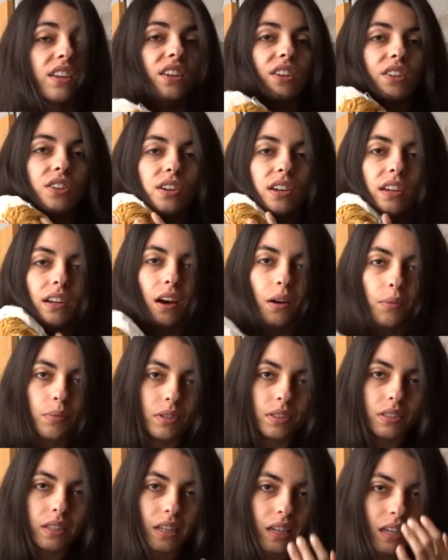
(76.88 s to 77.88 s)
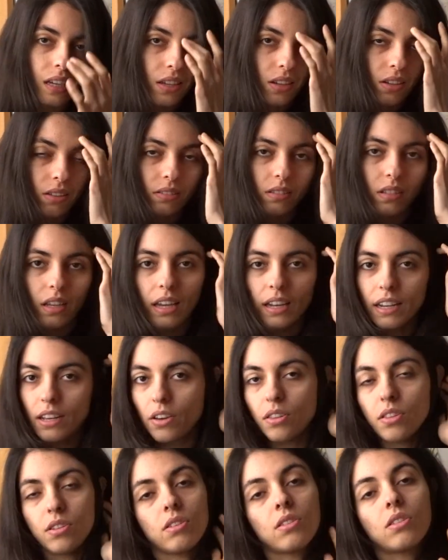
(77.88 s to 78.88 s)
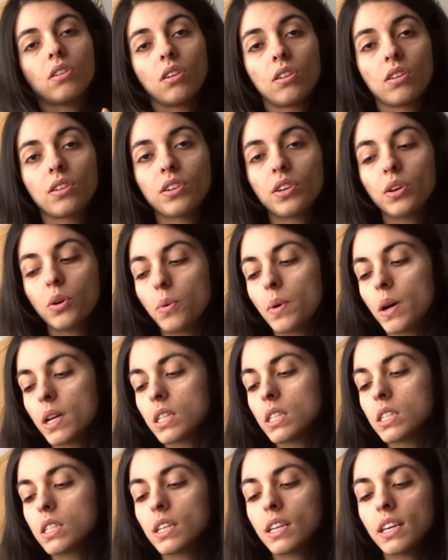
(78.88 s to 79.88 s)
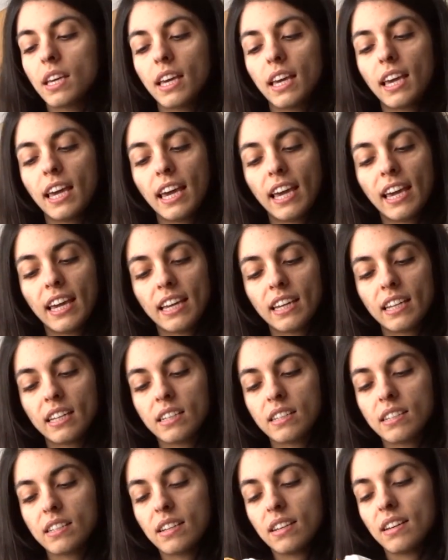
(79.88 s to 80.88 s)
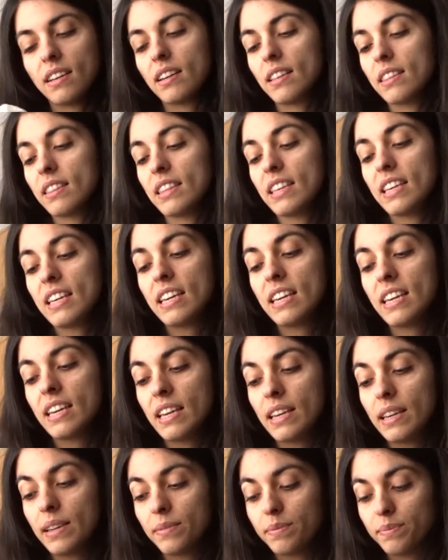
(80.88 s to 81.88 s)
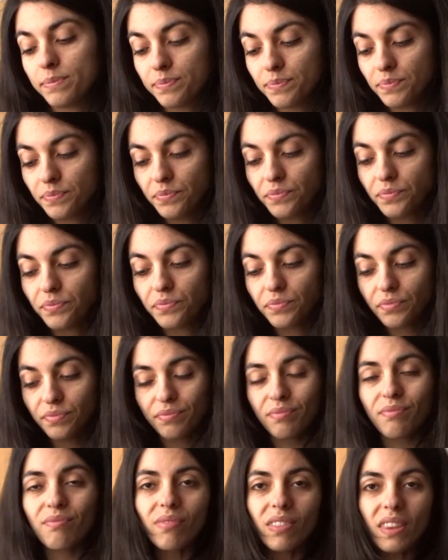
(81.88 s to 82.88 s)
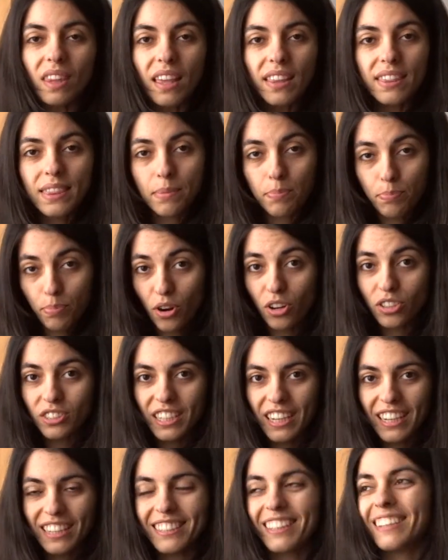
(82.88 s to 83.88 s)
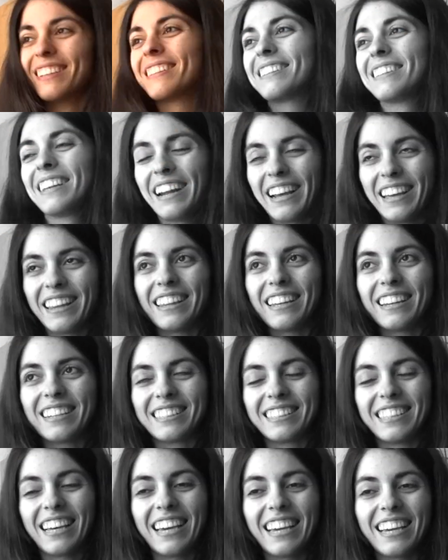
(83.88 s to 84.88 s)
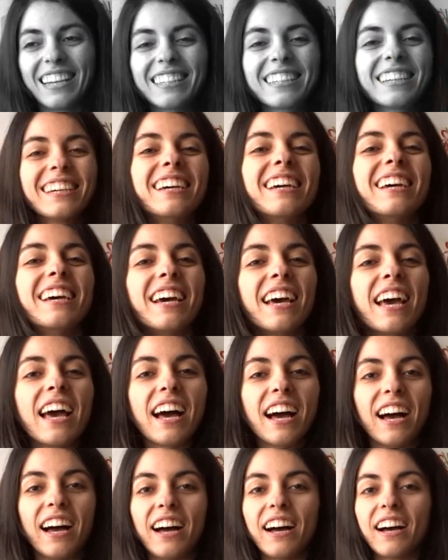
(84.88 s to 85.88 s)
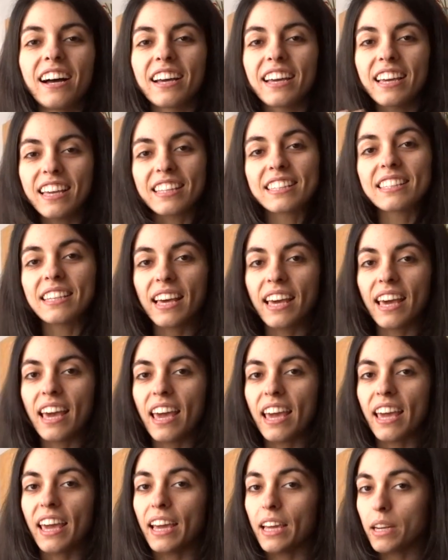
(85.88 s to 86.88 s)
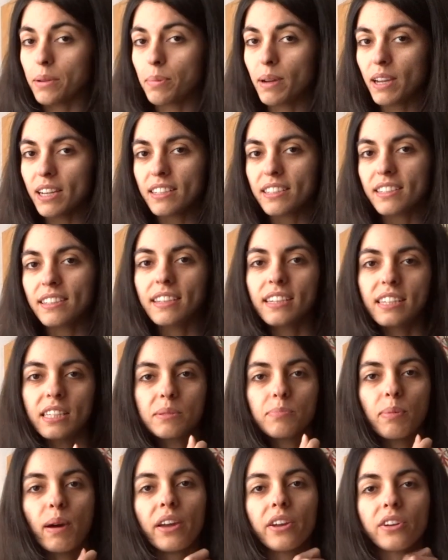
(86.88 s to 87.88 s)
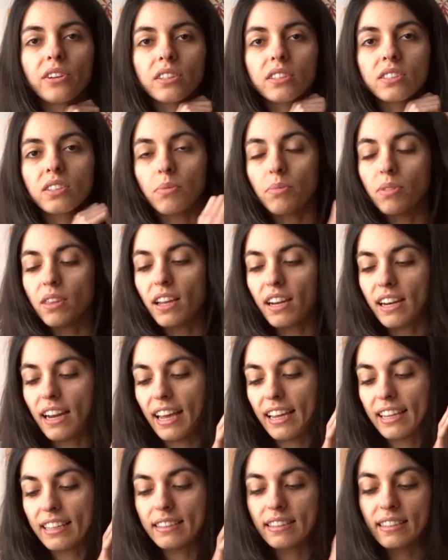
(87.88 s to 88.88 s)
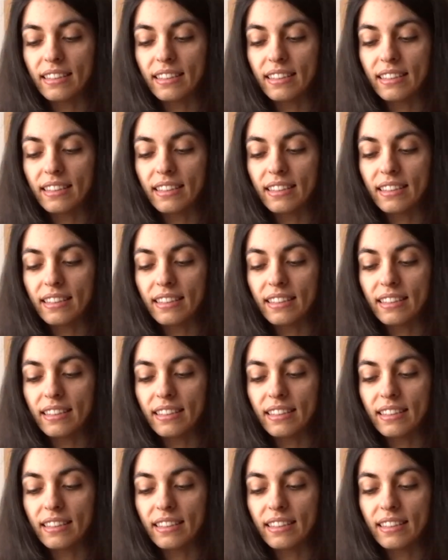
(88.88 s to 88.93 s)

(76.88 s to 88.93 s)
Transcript: You can obviously use any other color you want, and the project that I didn't say it is a headband inspired in something like